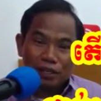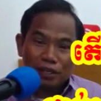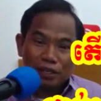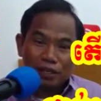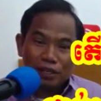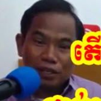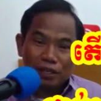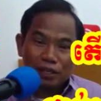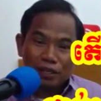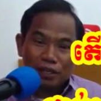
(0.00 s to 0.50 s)

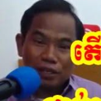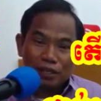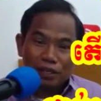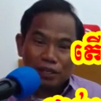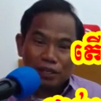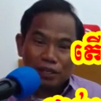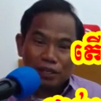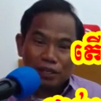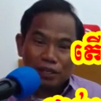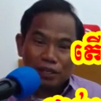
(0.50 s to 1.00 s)

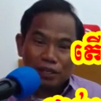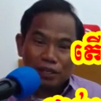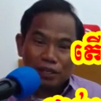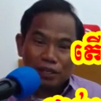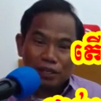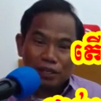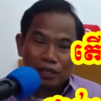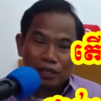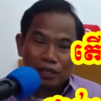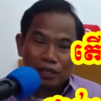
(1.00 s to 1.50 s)

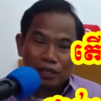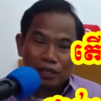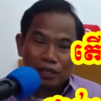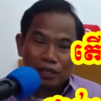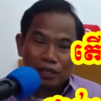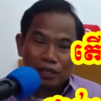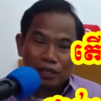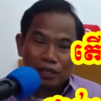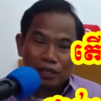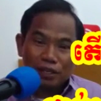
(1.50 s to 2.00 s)

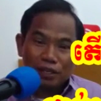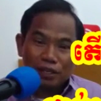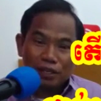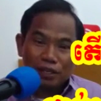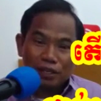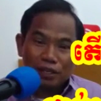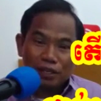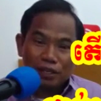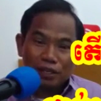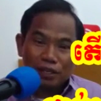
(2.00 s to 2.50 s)

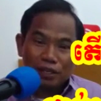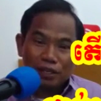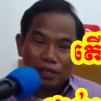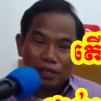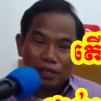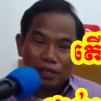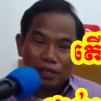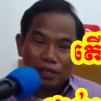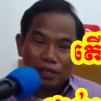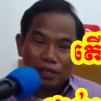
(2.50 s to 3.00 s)

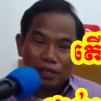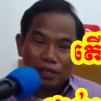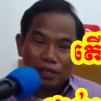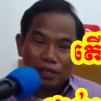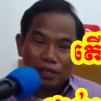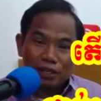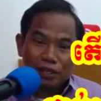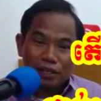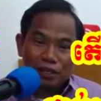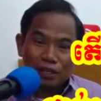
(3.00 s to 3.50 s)

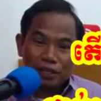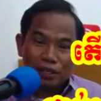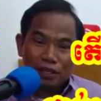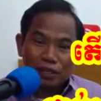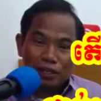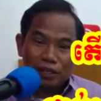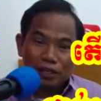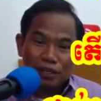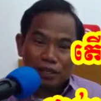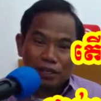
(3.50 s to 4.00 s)

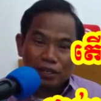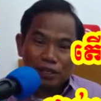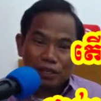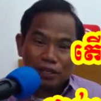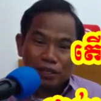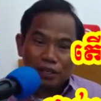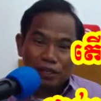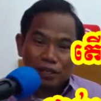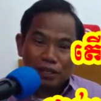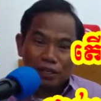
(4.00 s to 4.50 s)

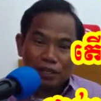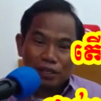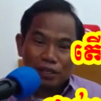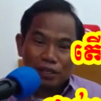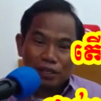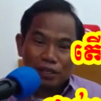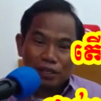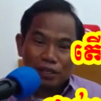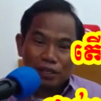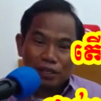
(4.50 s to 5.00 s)

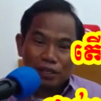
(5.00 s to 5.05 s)
(no lip movement)